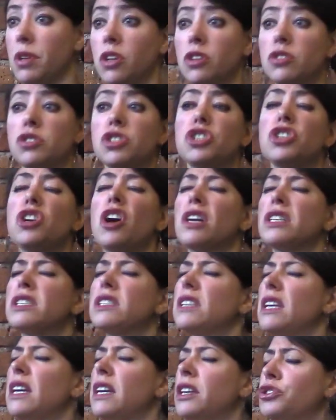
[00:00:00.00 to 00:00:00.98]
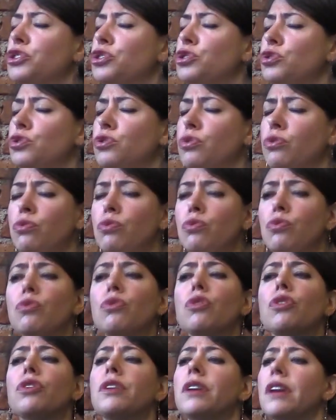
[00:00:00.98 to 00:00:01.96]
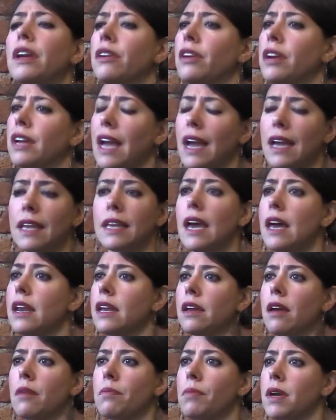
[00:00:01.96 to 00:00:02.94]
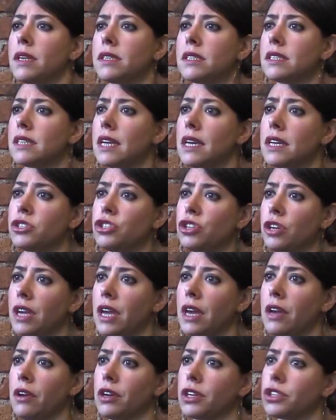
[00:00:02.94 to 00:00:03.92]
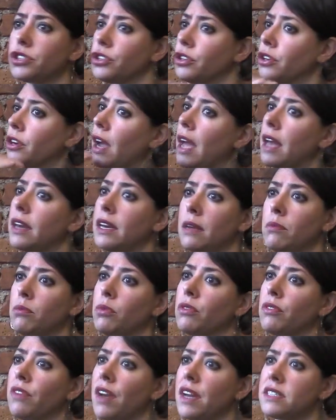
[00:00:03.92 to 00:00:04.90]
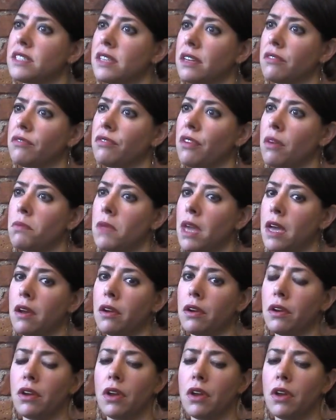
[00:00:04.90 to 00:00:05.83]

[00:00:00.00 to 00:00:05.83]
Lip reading: are just extraordinary at getting up on stage in character and improvising from there.